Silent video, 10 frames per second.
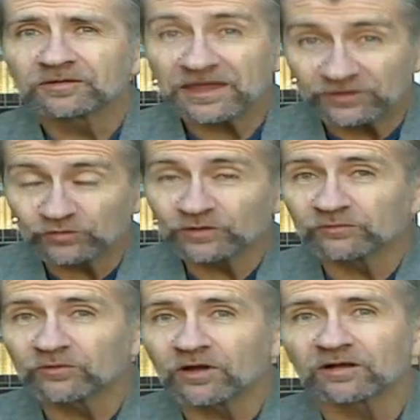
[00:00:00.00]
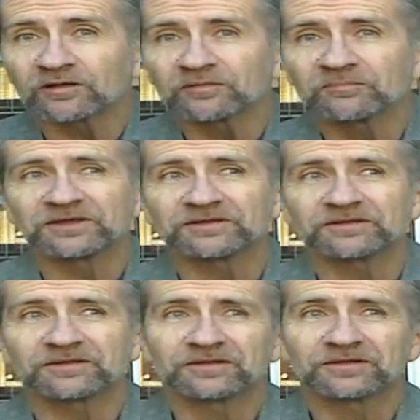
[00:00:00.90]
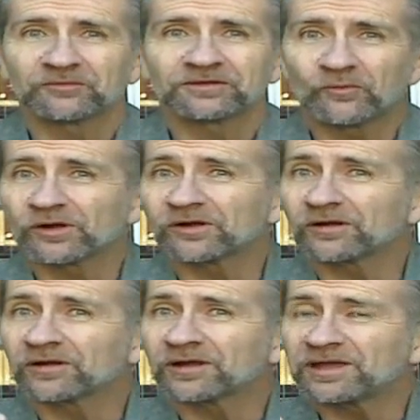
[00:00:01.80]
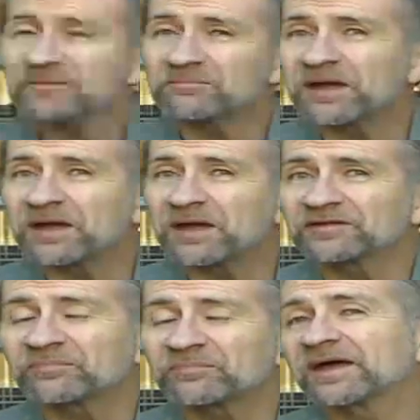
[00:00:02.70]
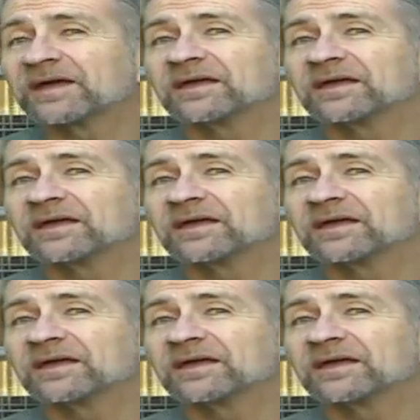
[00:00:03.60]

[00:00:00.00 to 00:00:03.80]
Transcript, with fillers: and doing wrong, but were embarrassed by